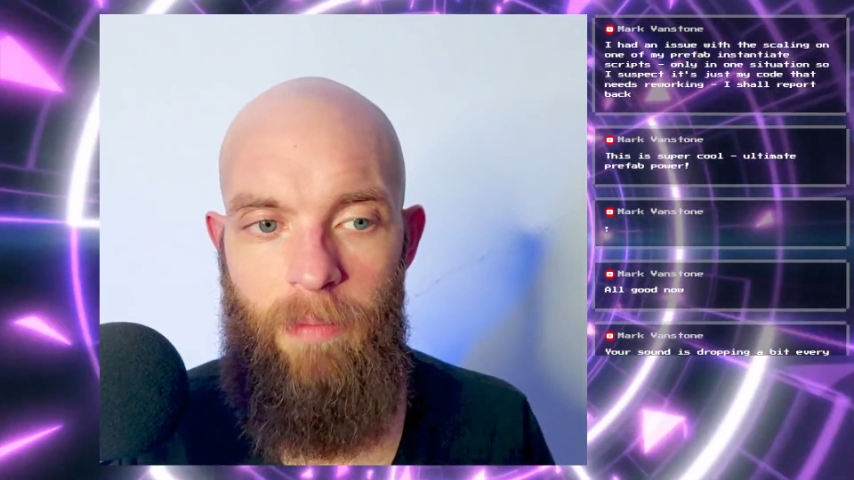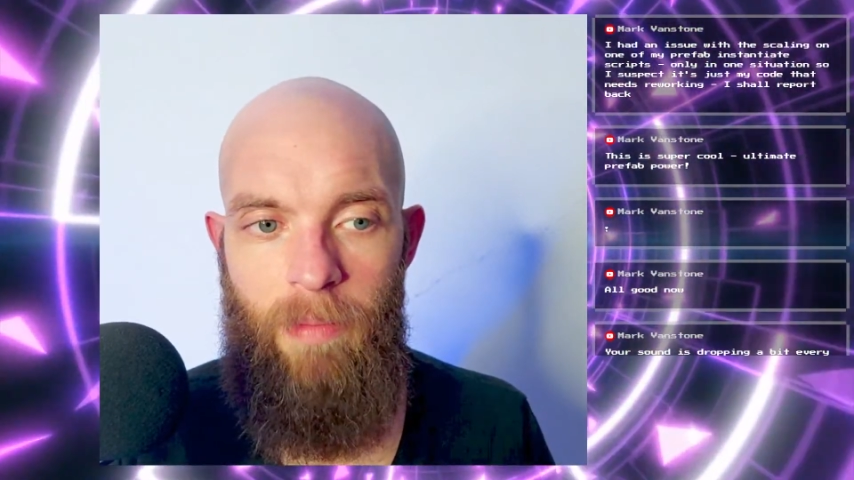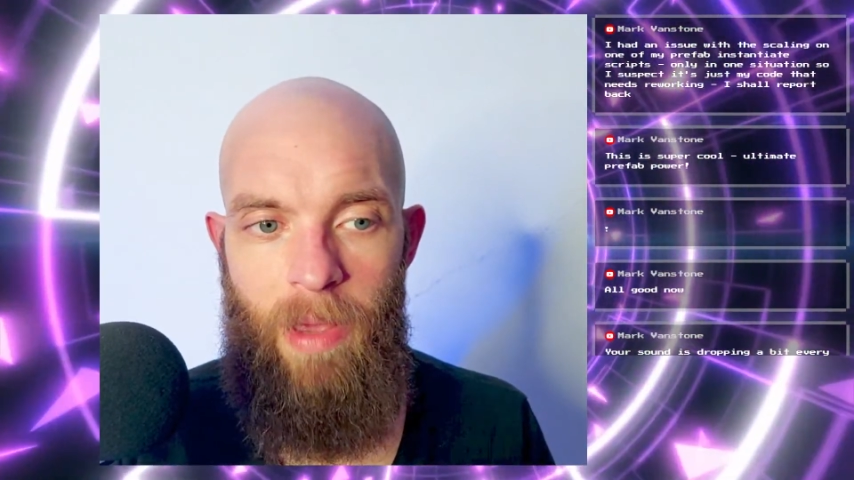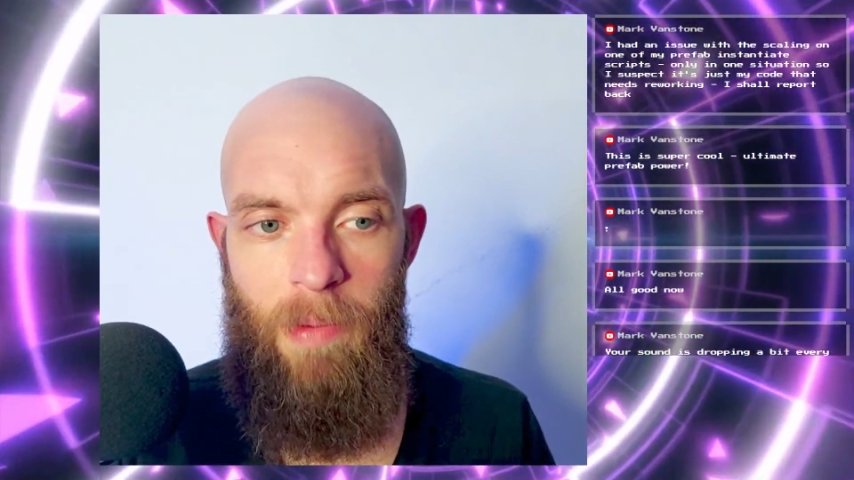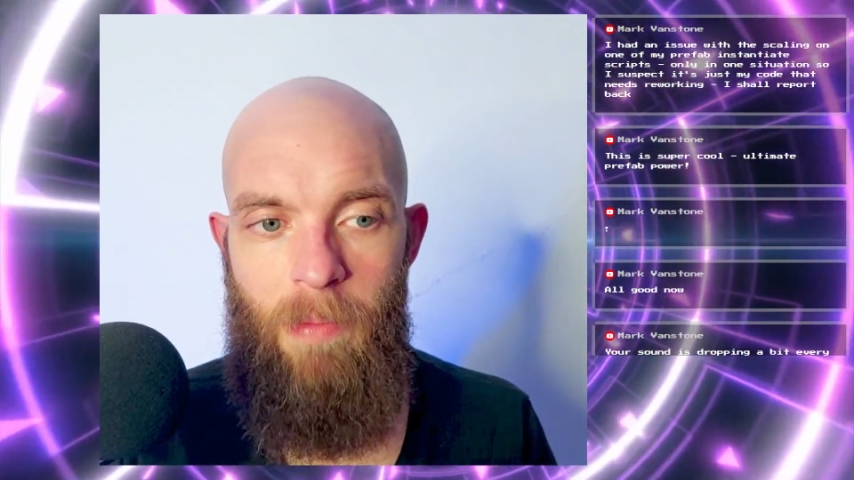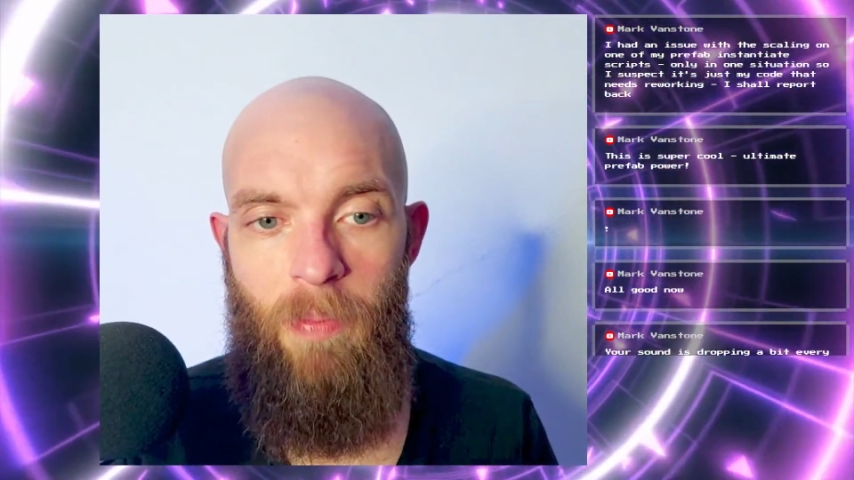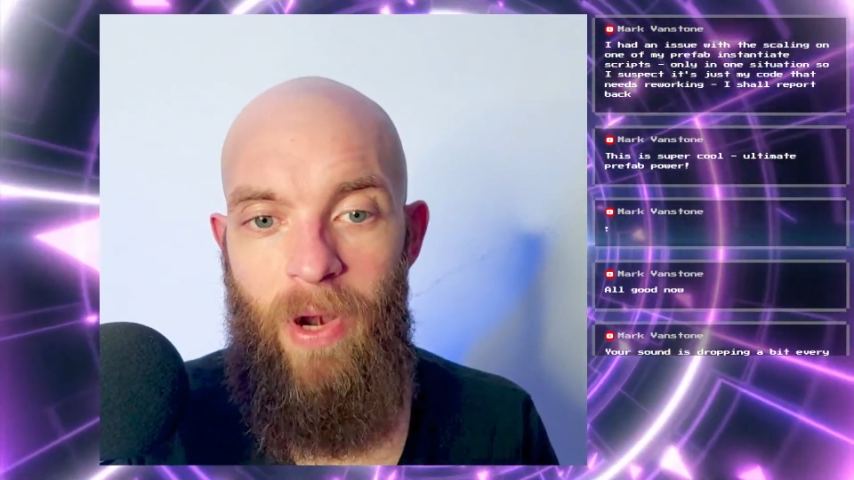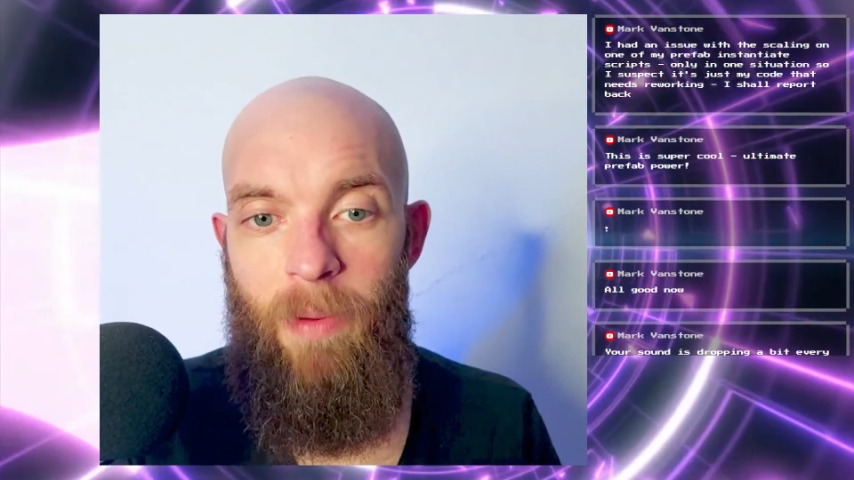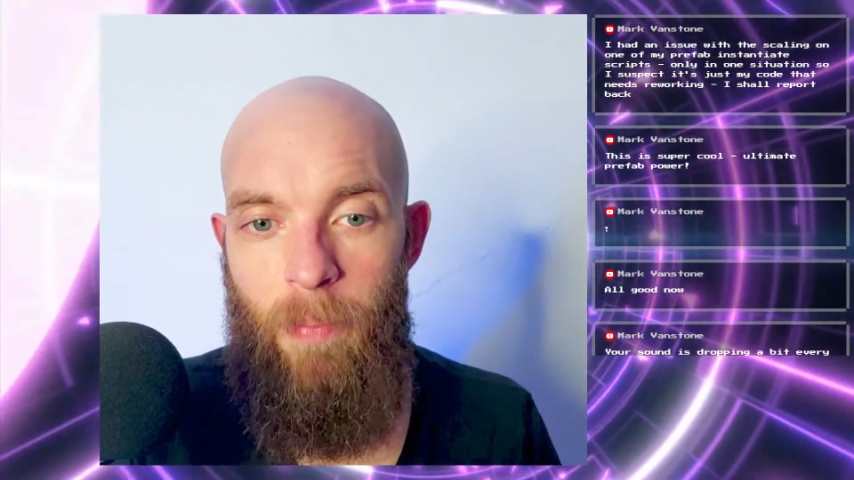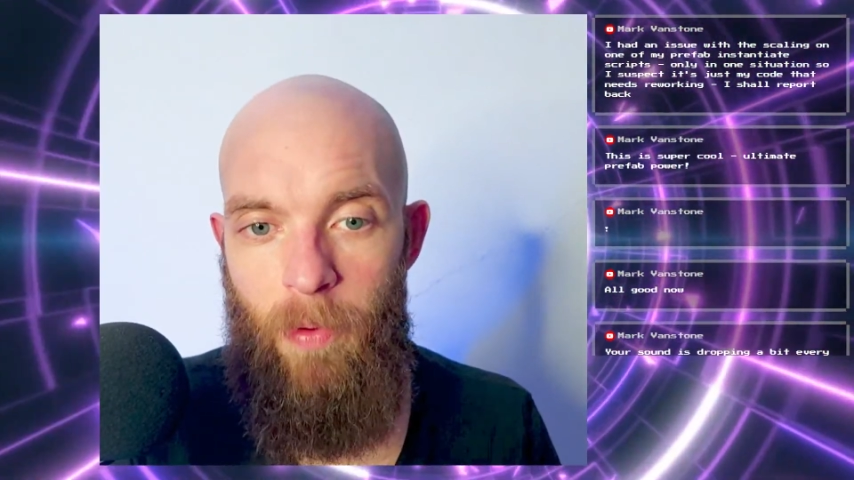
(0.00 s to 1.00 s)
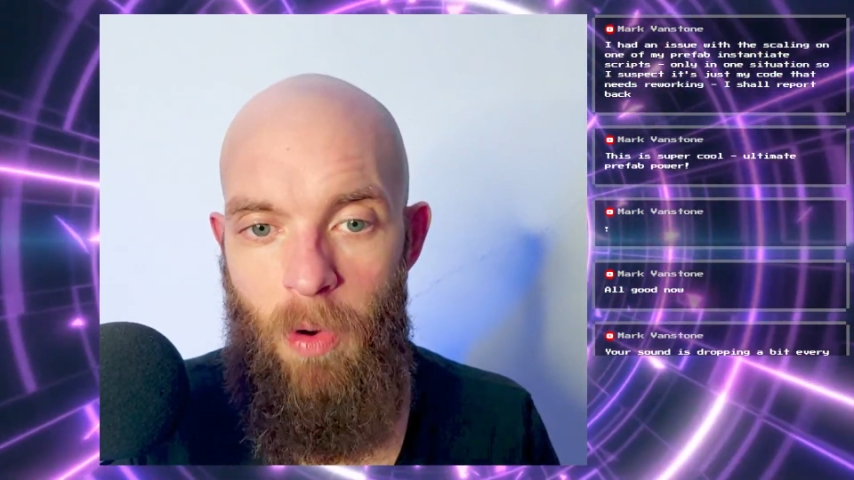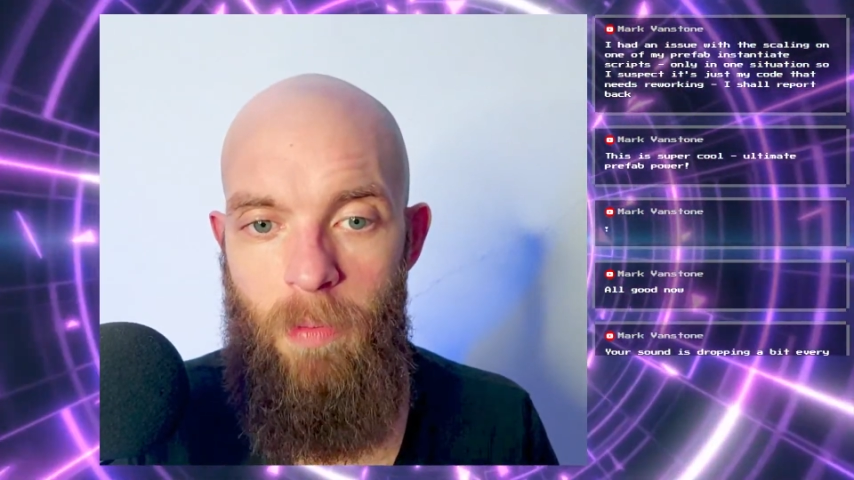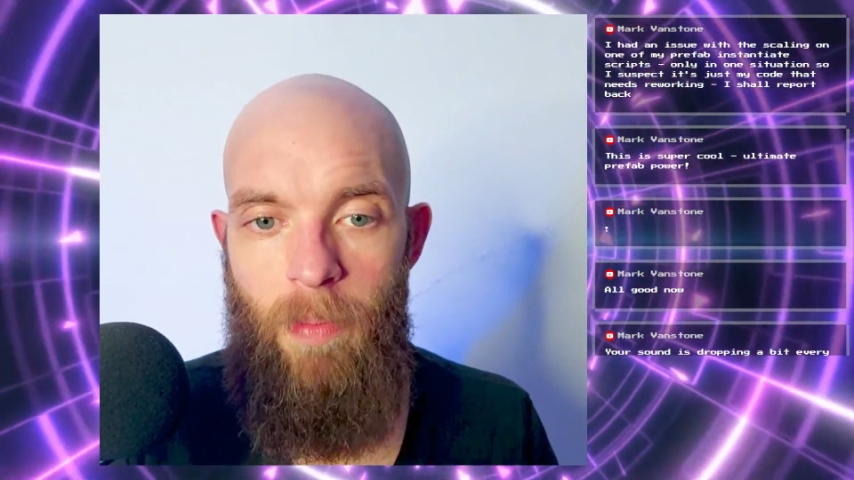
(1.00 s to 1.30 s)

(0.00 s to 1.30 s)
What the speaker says: maybe break prone,